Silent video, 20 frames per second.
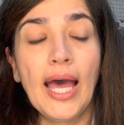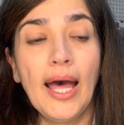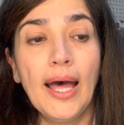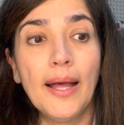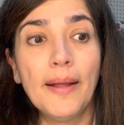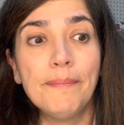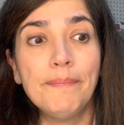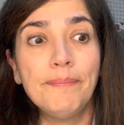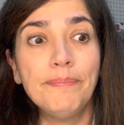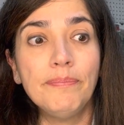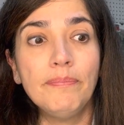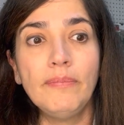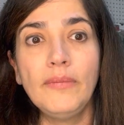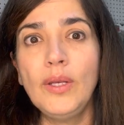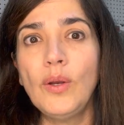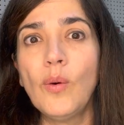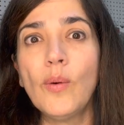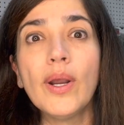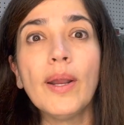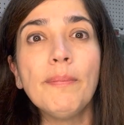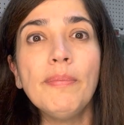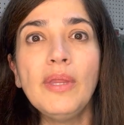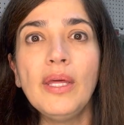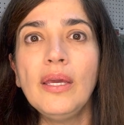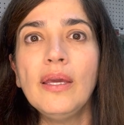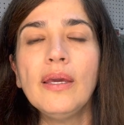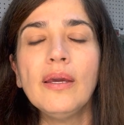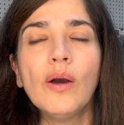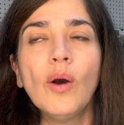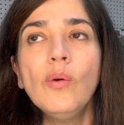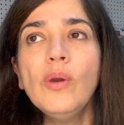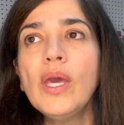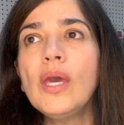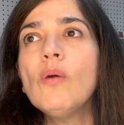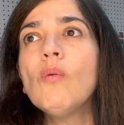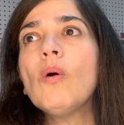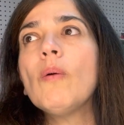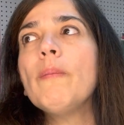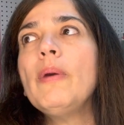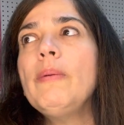and I'm thinking, okay,
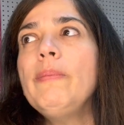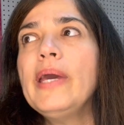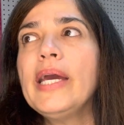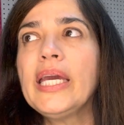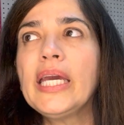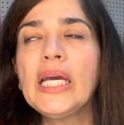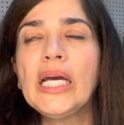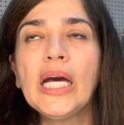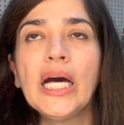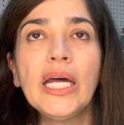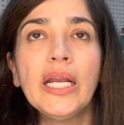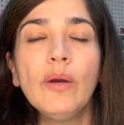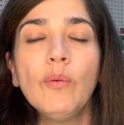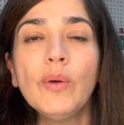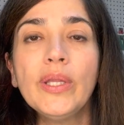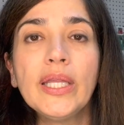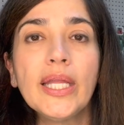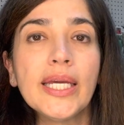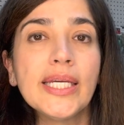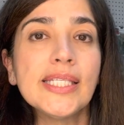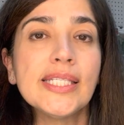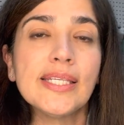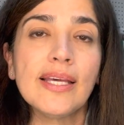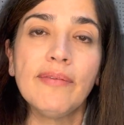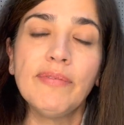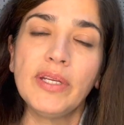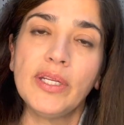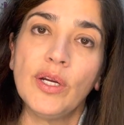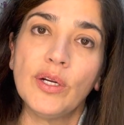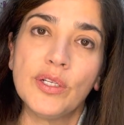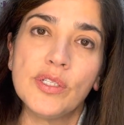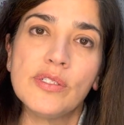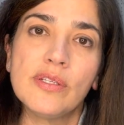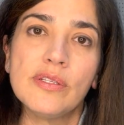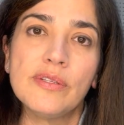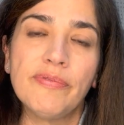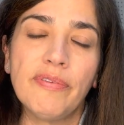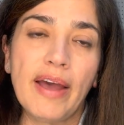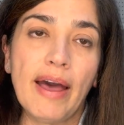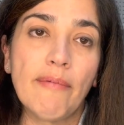well, maybe I can cut it with like 7 yards
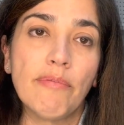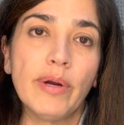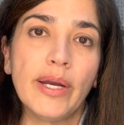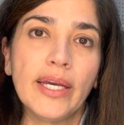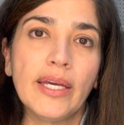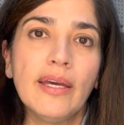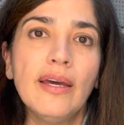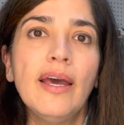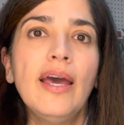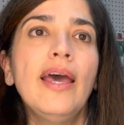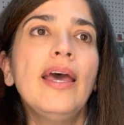of fabric.